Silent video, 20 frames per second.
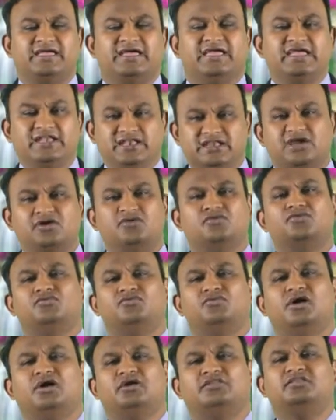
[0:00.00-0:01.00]
He
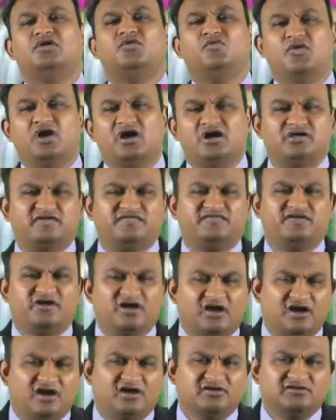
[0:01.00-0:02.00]
knew the Word of
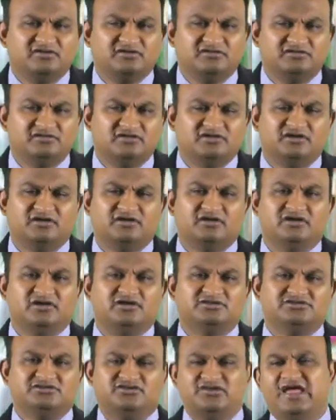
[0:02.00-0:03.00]
God.
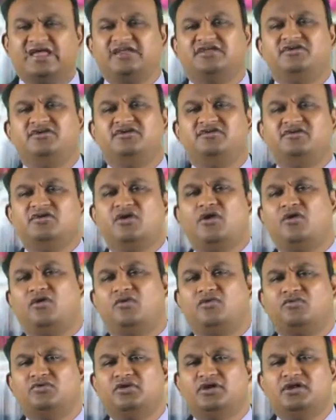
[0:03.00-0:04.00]
Today, do you
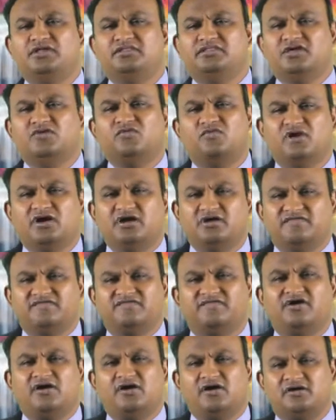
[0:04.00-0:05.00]
know the Word
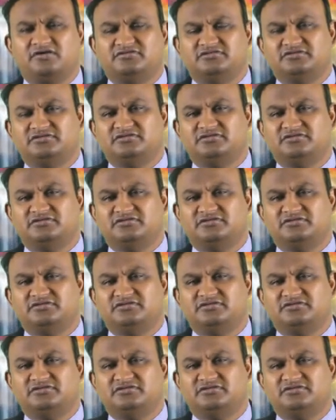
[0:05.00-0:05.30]
of God?